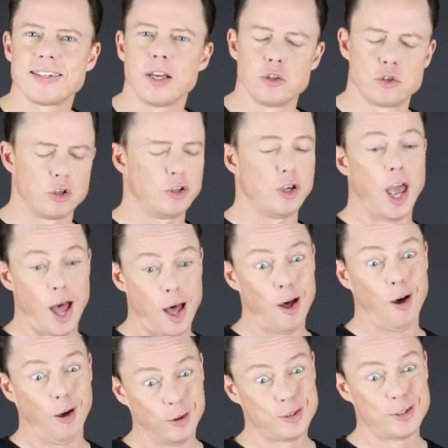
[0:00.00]
And you say, yeah,
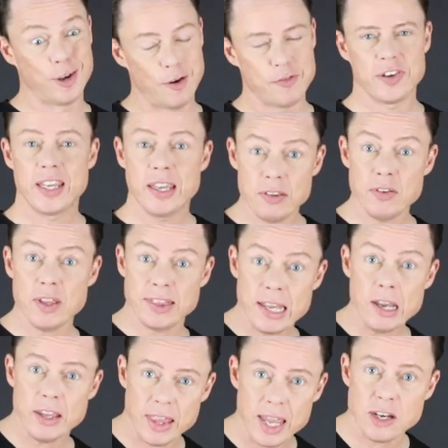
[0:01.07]
I'll suffer. Yes,
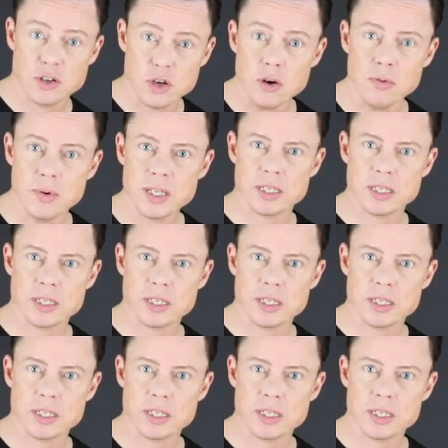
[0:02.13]
they do.